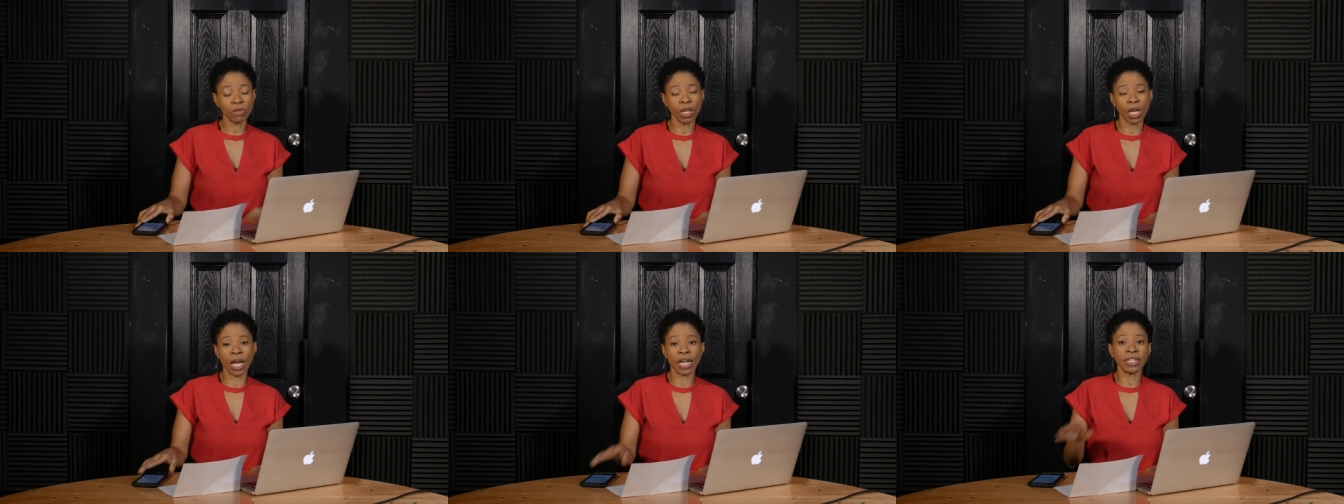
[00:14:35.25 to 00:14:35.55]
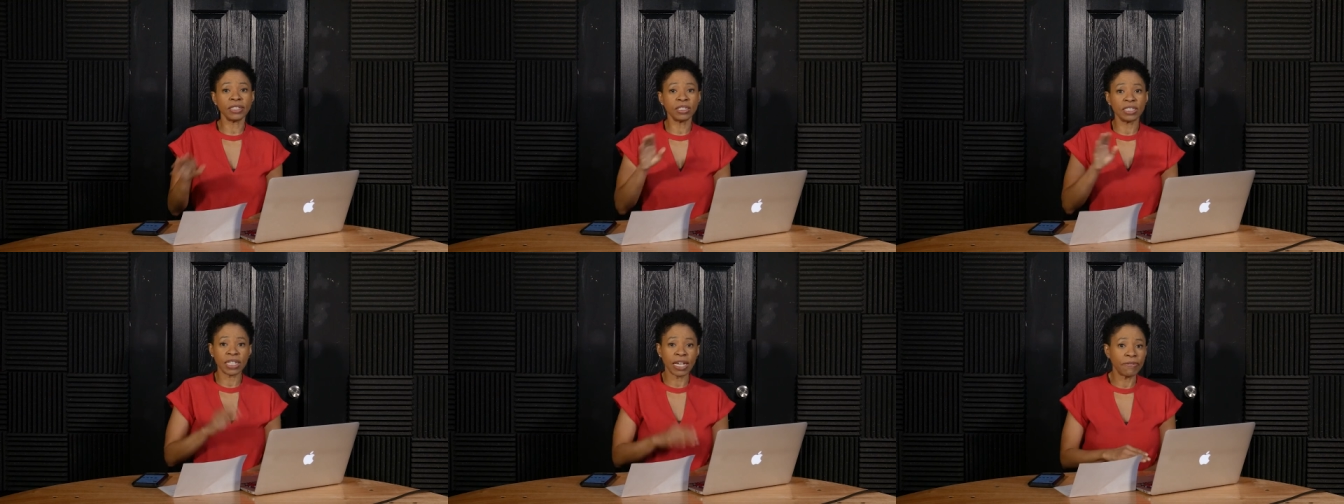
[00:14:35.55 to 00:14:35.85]

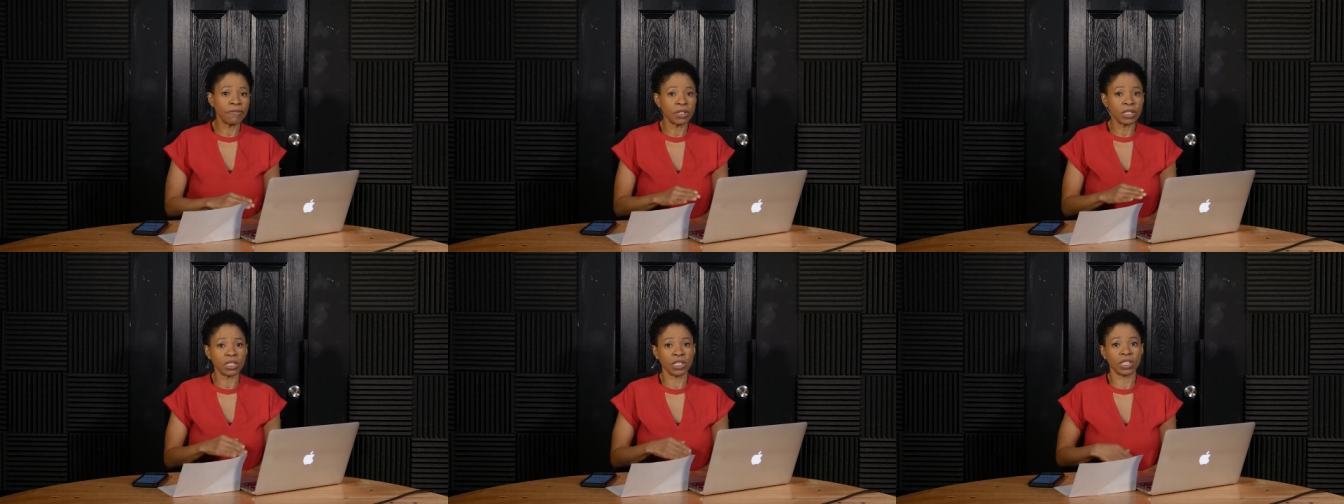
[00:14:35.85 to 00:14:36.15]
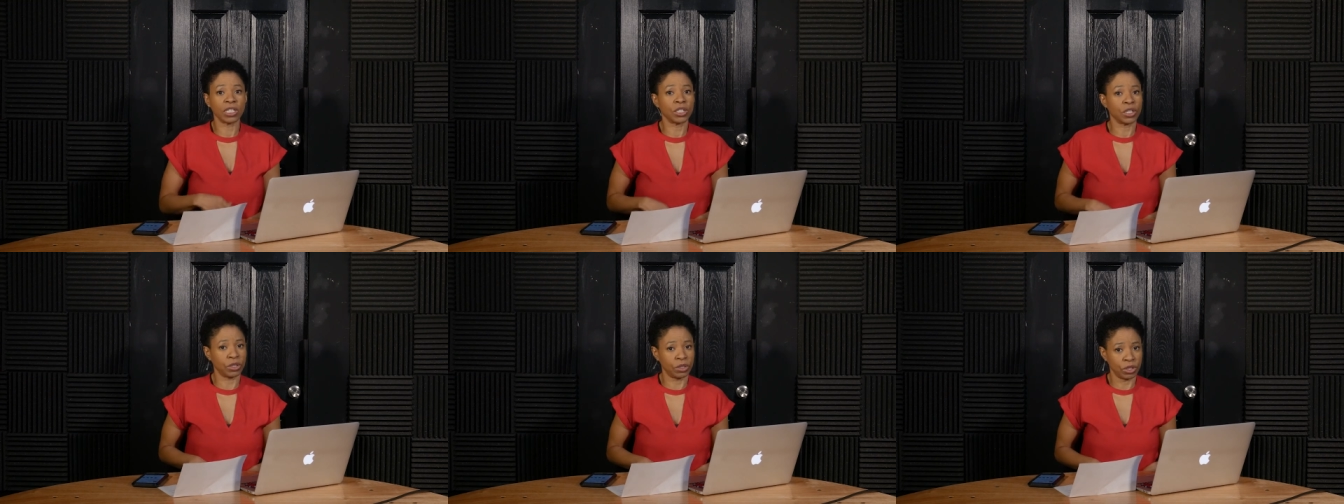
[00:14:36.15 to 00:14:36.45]
I definitely
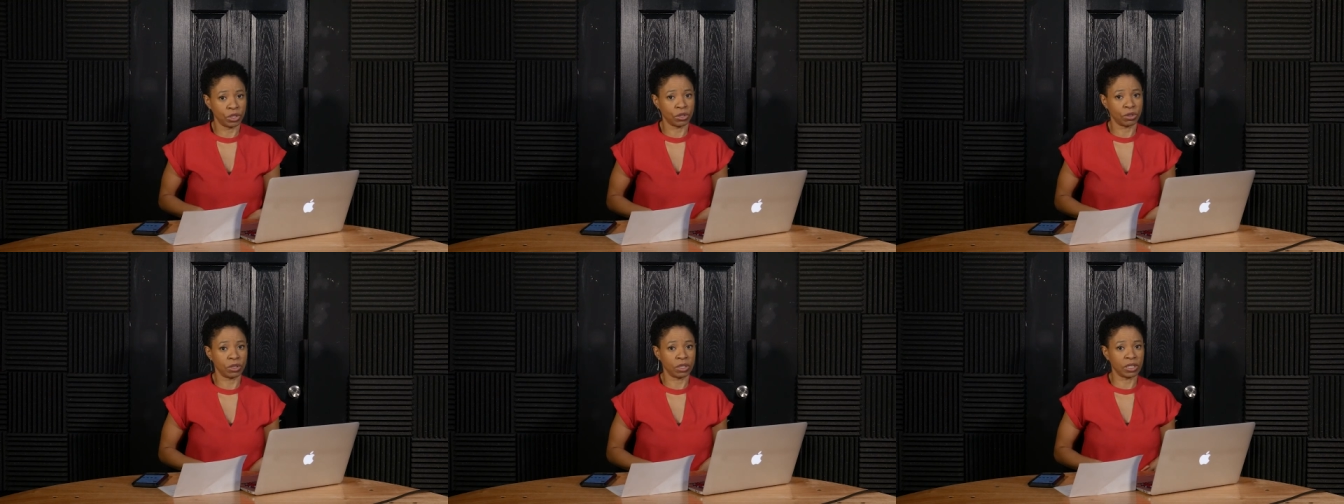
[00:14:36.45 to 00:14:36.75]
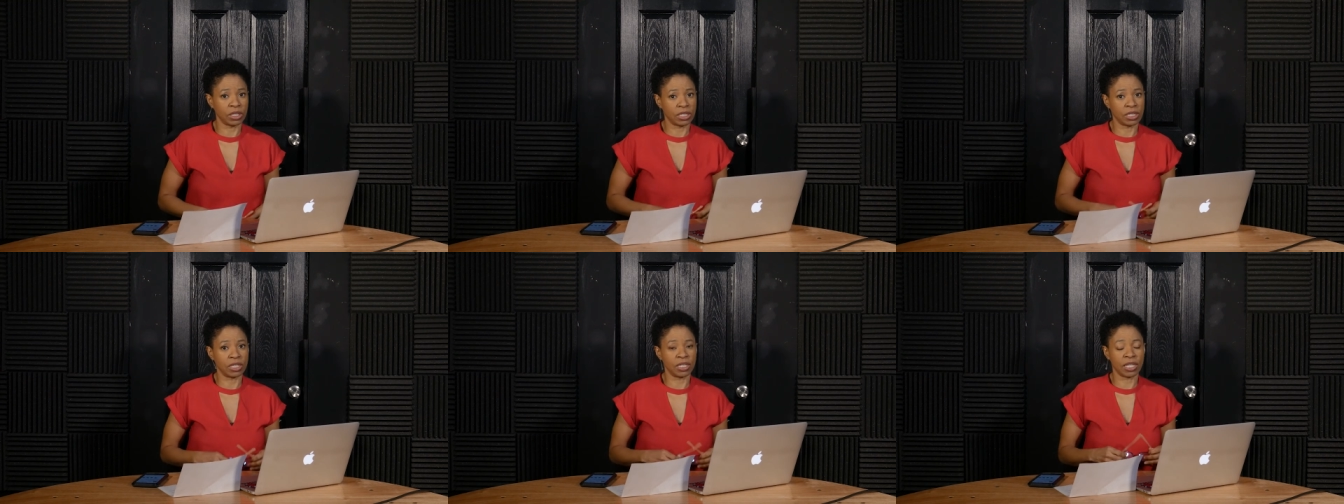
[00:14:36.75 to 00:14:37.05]
encourage you to
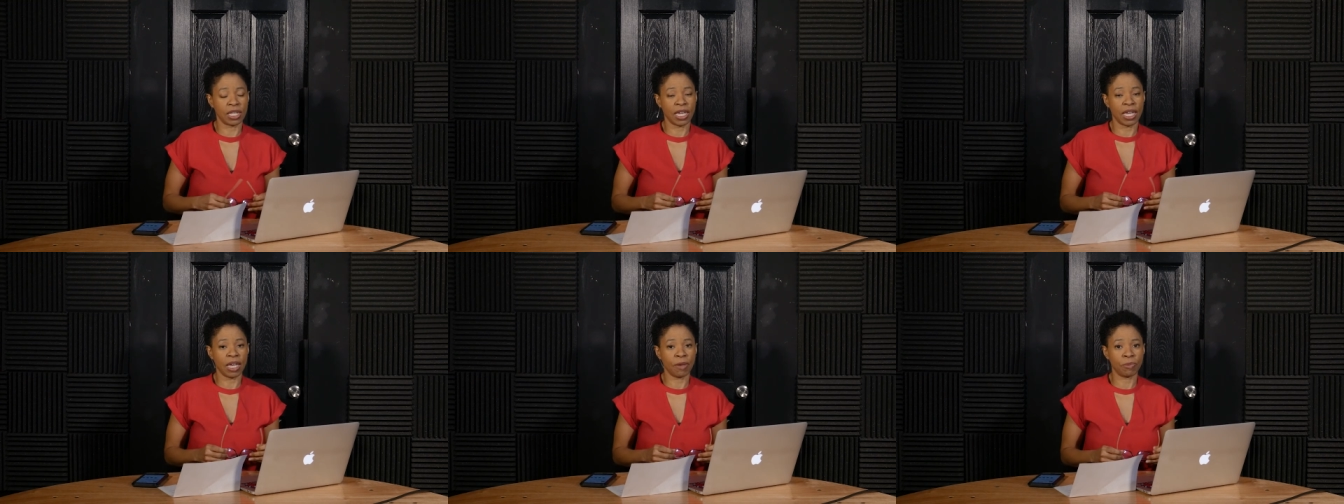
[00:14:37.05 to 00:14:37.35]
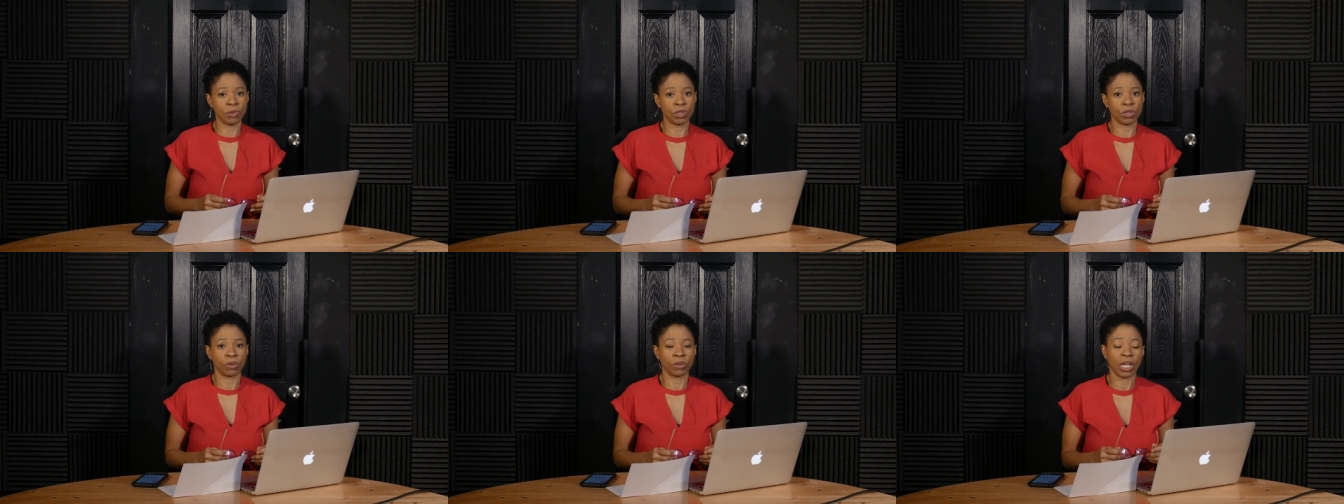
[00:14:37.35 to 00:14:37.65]
listen to that
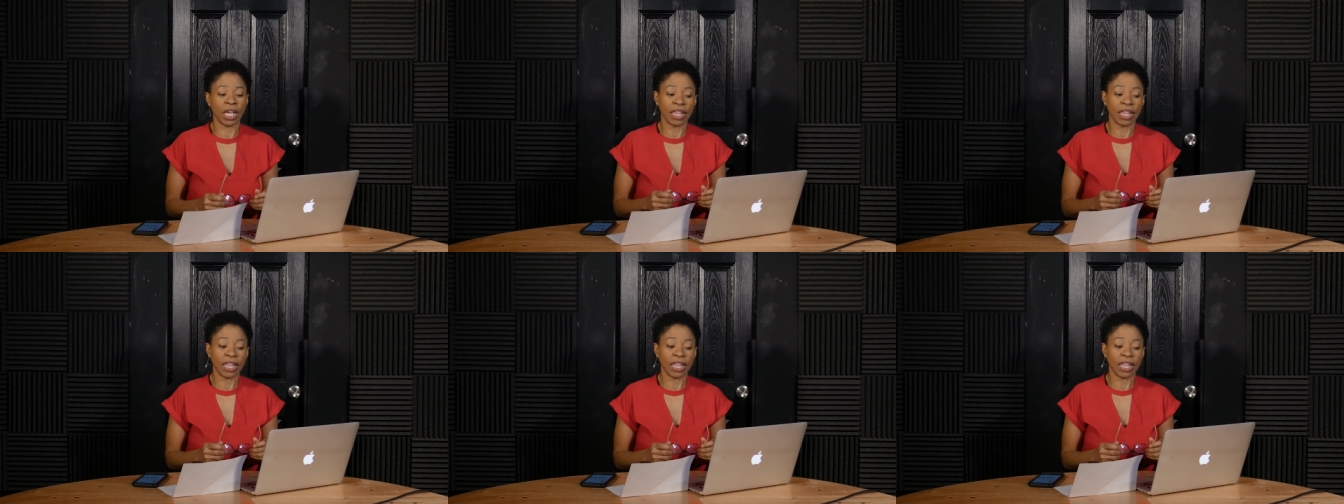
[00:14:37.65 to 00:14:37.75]
episode.